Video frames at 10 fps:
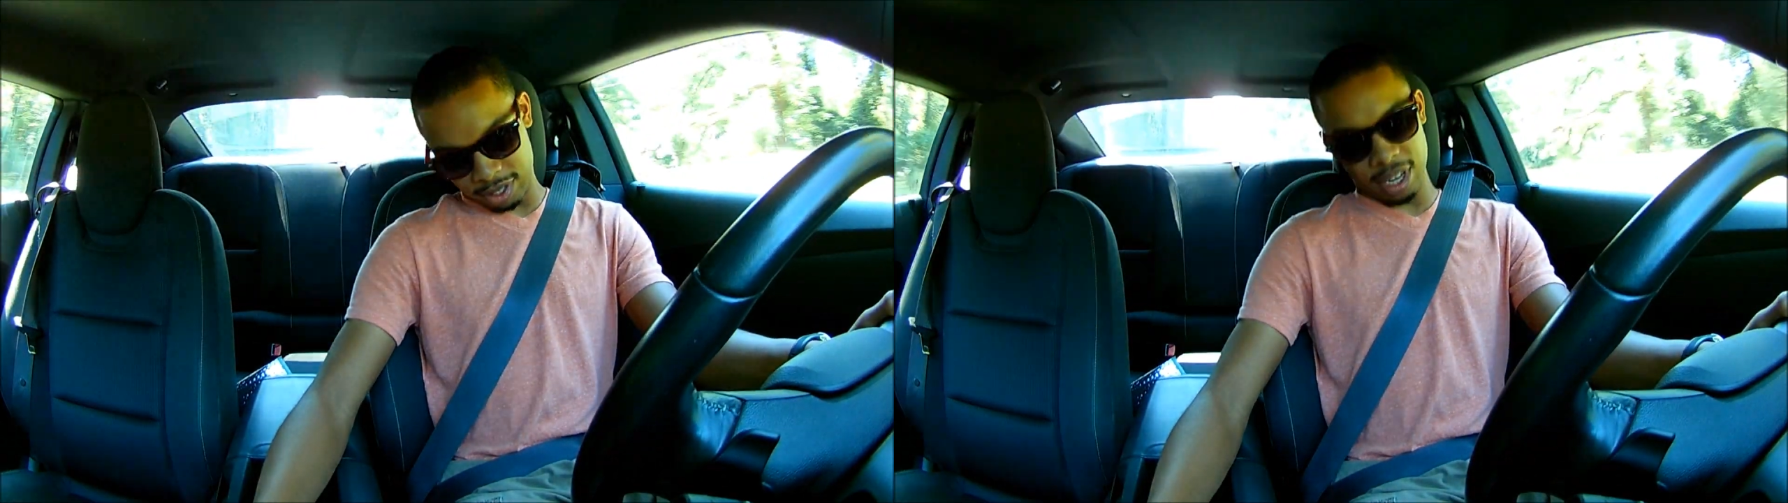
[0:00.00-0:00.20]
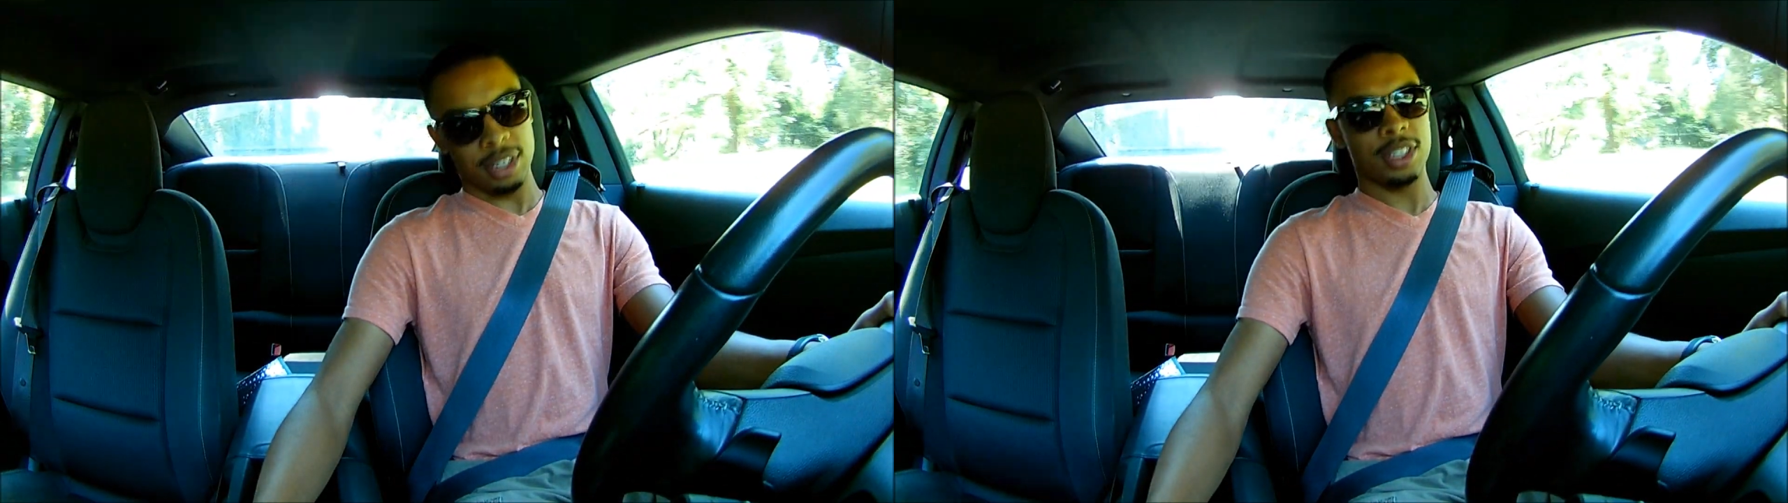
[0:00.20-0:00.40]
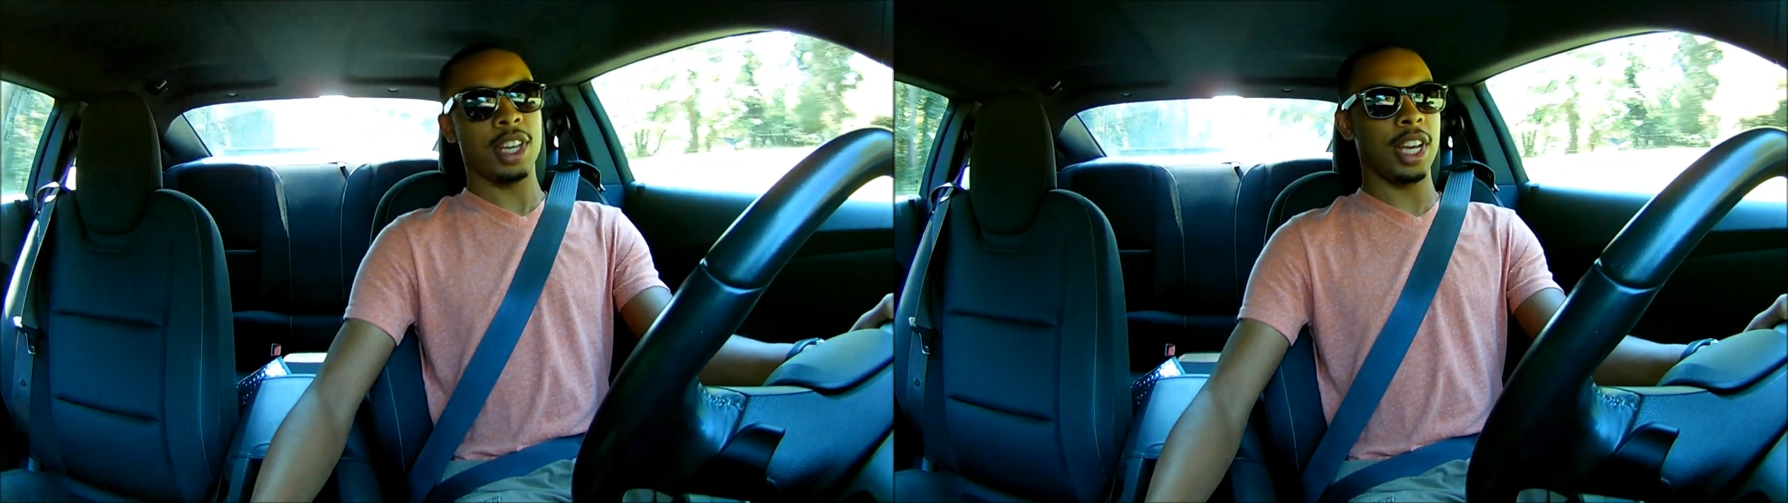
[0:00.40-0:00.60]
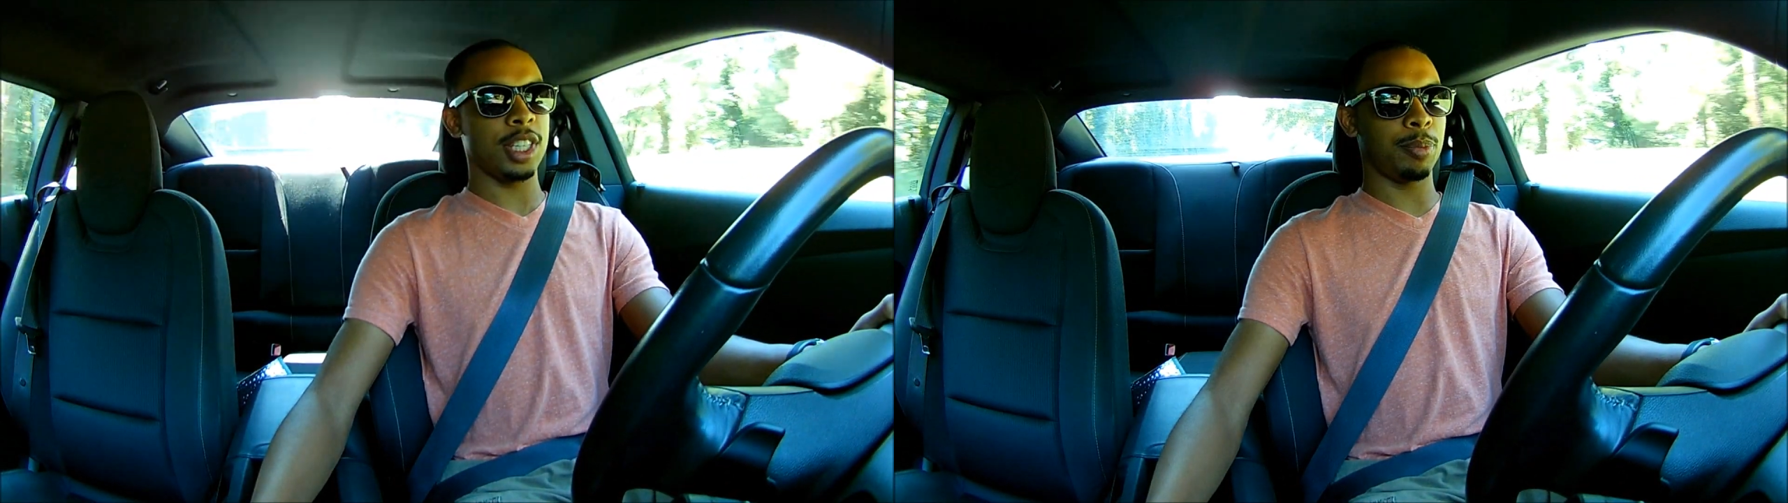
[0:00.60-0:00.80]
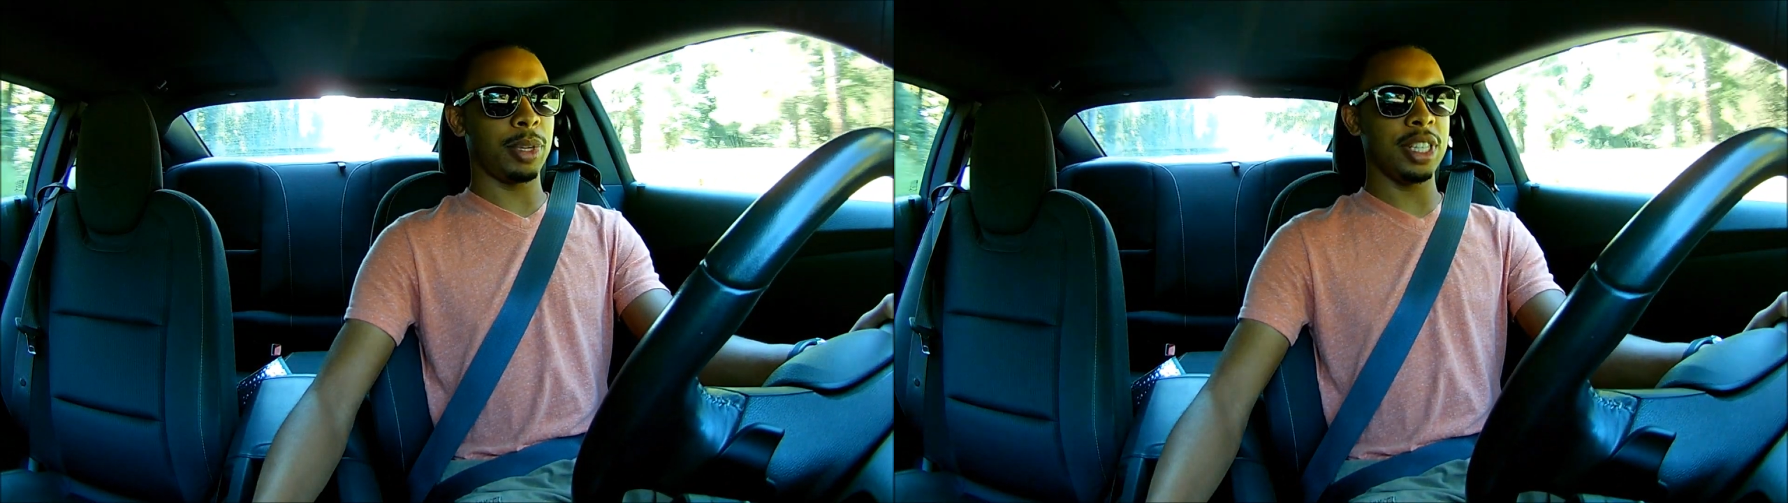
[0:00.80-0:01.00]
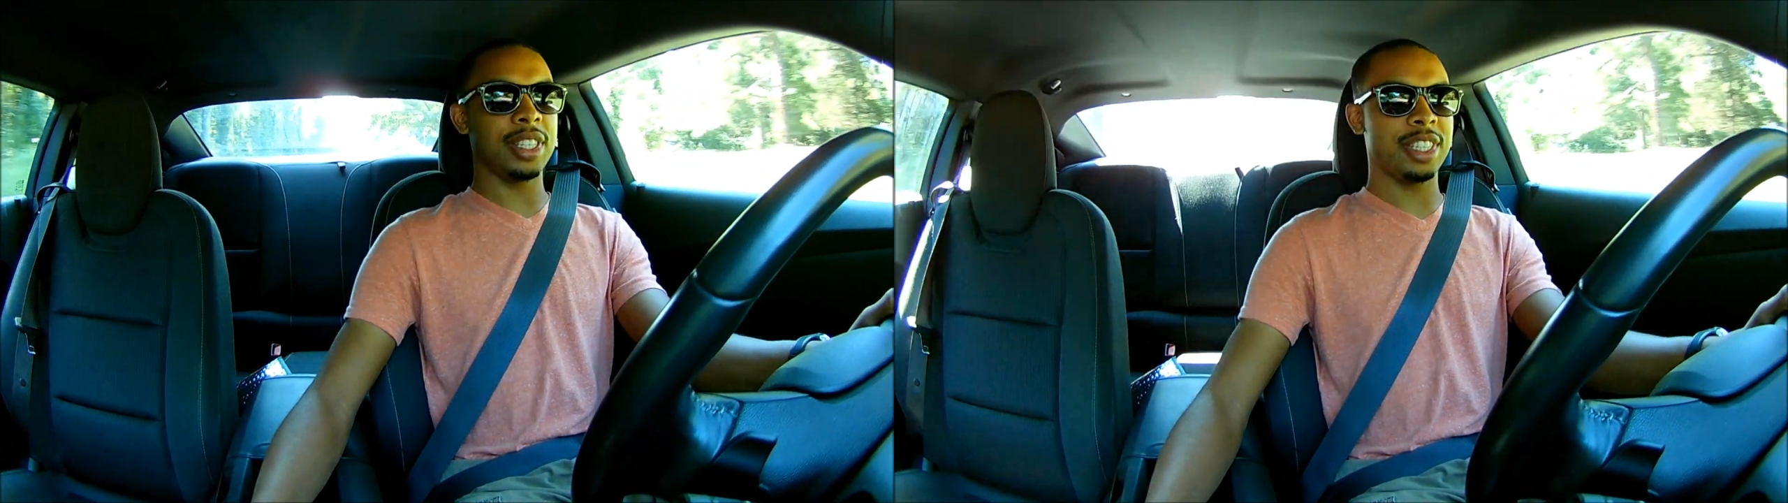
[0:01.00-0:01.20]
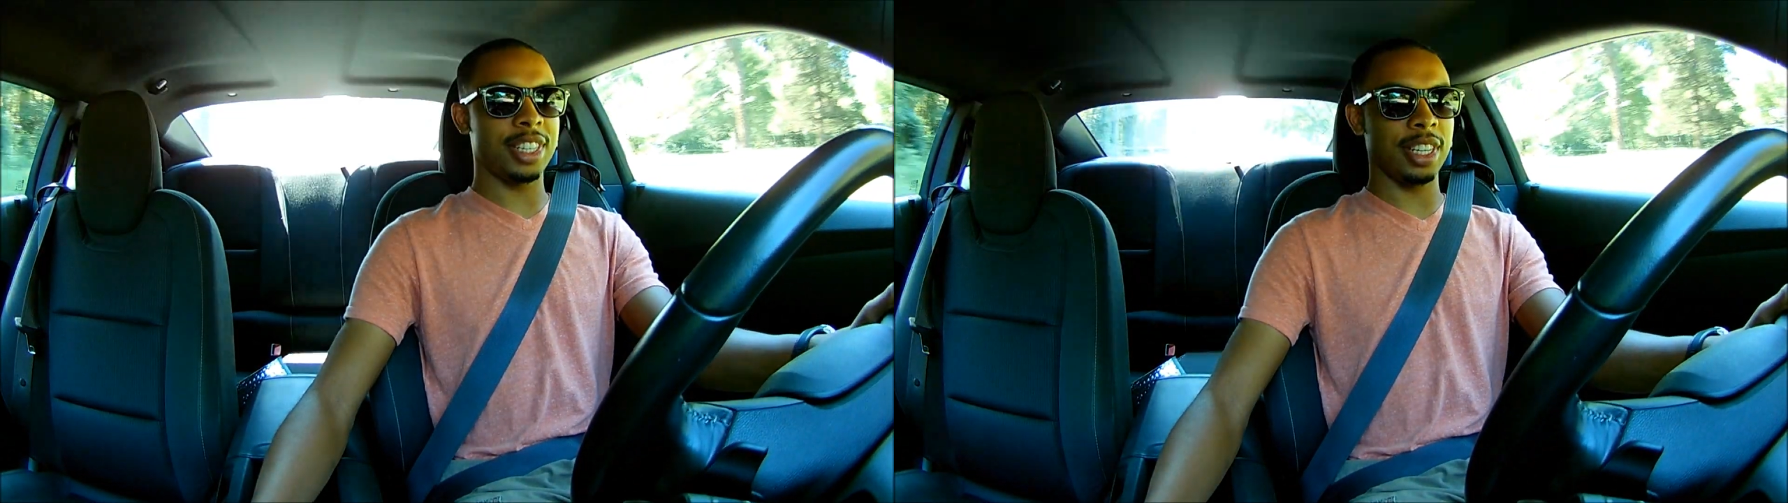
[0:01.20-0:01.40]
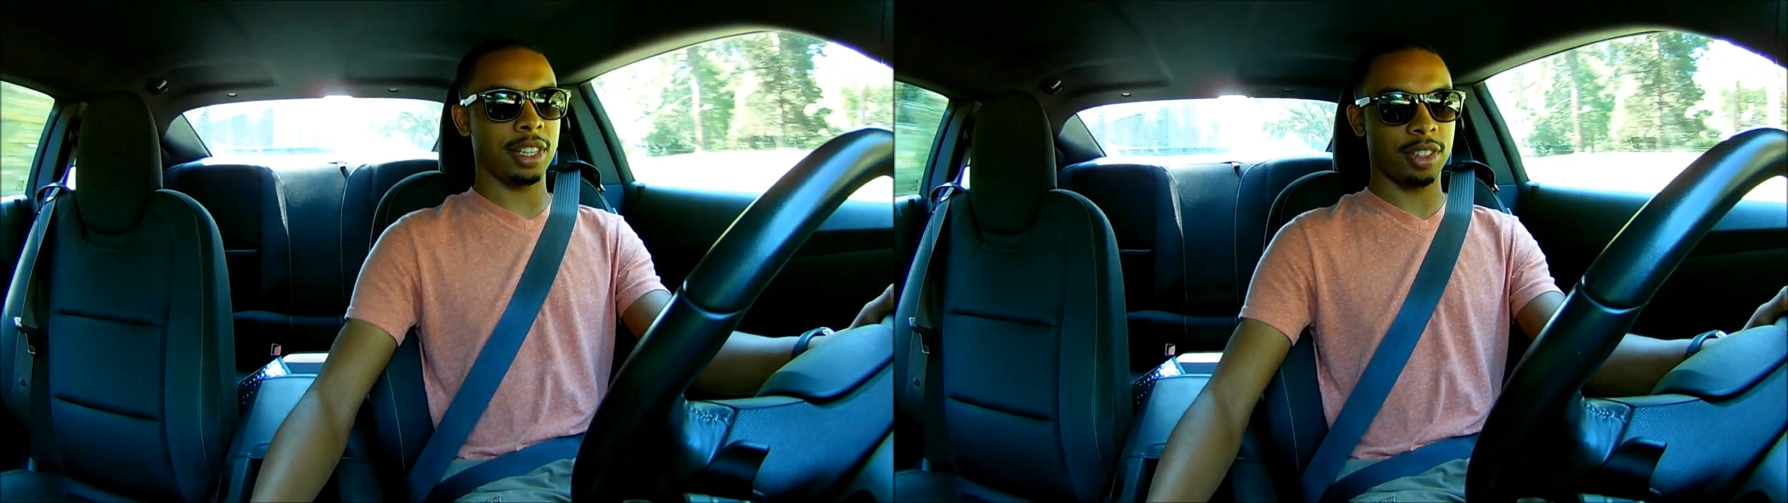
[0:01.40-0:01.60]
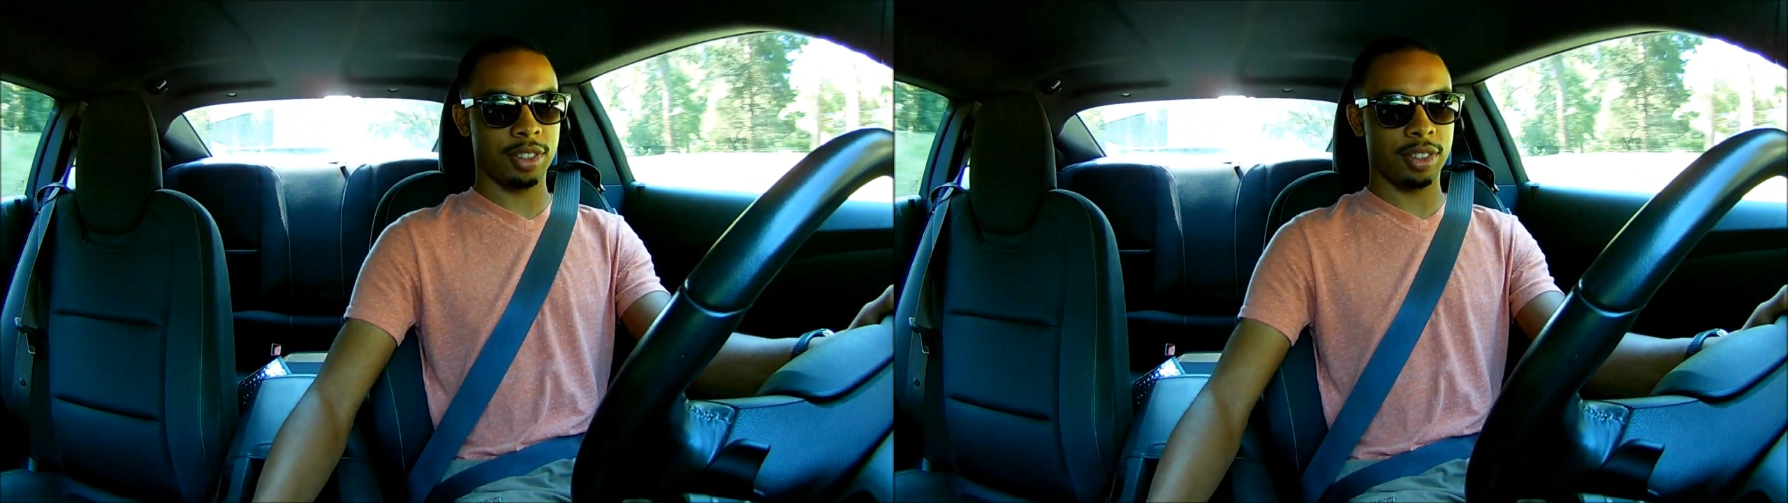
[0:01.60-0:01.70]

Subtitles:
set to SP6,